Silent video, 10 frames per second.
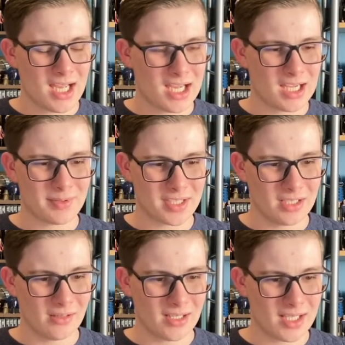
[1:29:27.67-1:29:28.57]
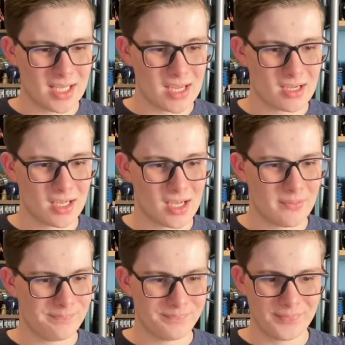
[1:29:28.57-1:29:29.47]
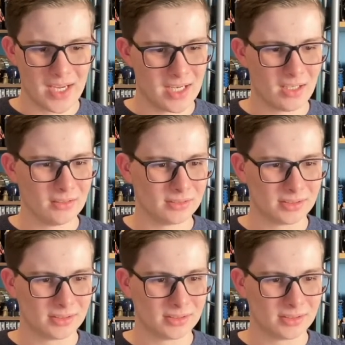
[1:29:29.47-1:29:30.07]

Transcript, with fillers: absolutely, um, you know,